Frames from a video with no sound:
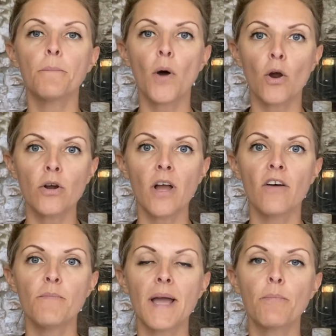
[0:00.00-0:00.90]
part
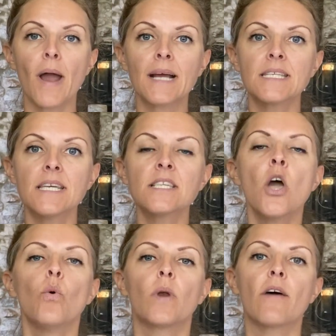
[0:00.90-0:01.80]
of my practice
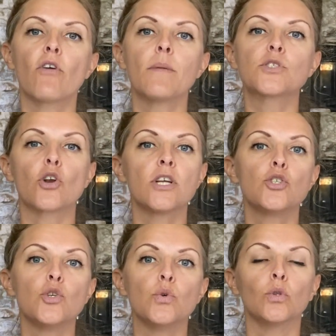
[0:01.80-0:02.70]
whenever I'm starting to